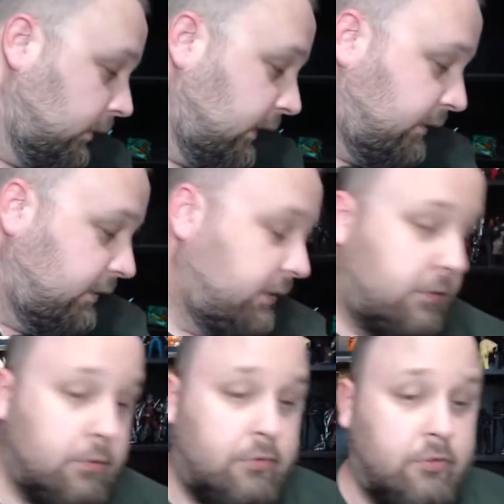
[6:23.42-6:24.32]
But I did
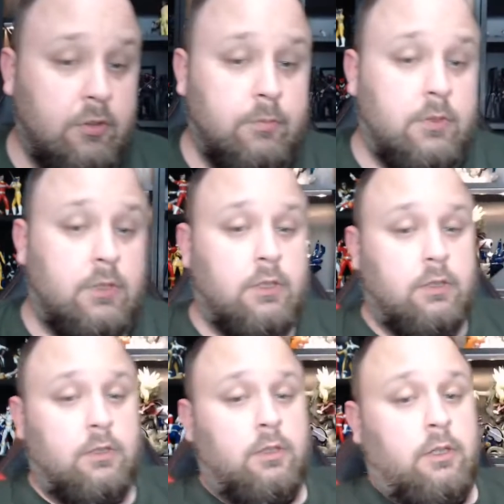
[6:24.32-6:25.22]
do some
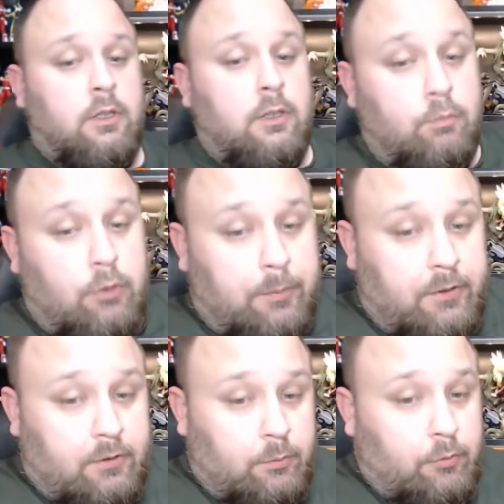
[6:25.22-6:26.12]

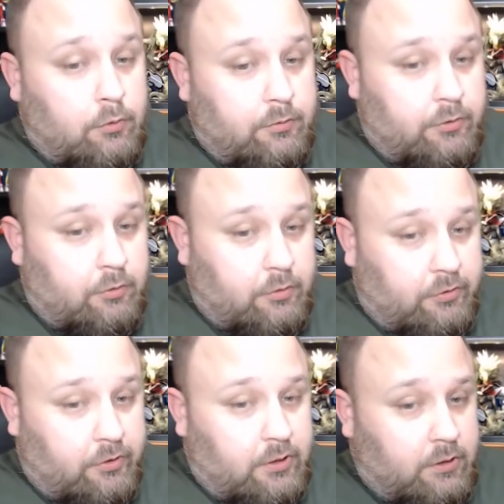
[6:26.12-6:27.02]
prepping to move, as you can
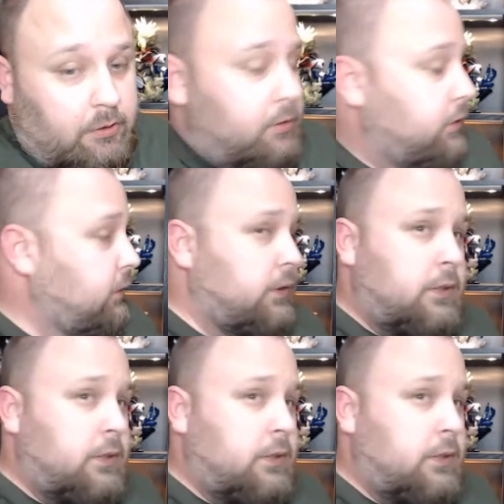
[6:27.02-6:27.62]
see here.